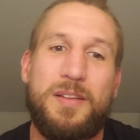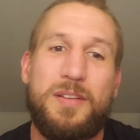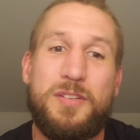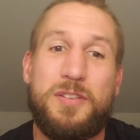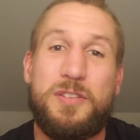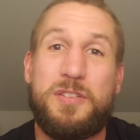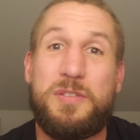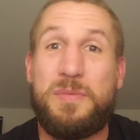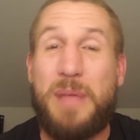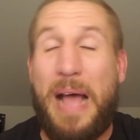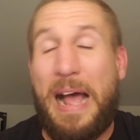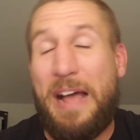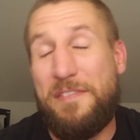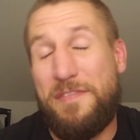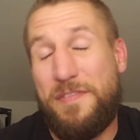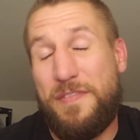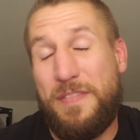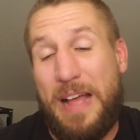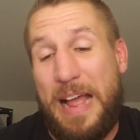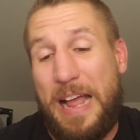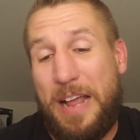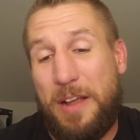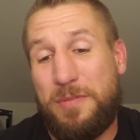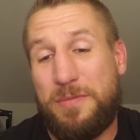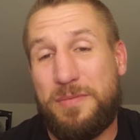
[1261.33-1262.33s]
So
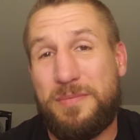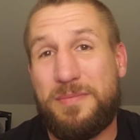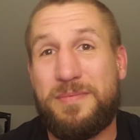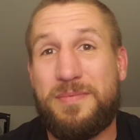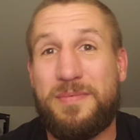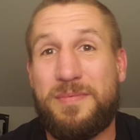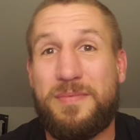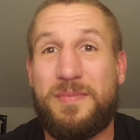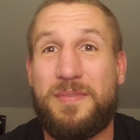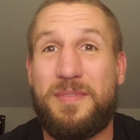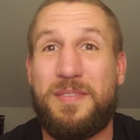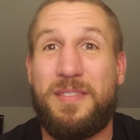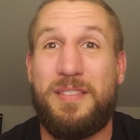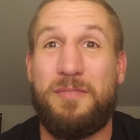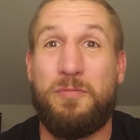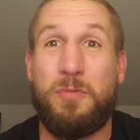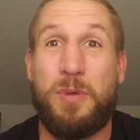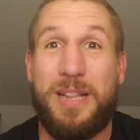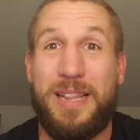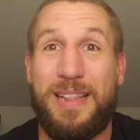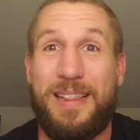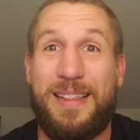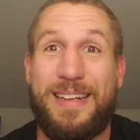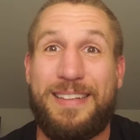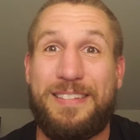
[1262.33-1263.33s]
I
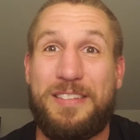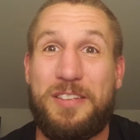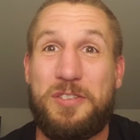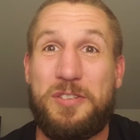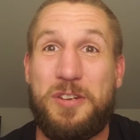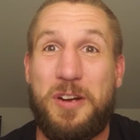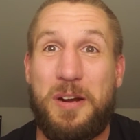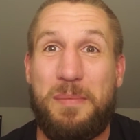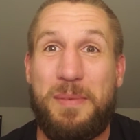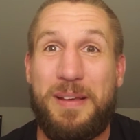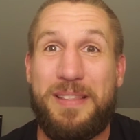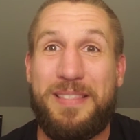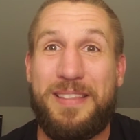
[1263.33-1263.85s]
really like this term. I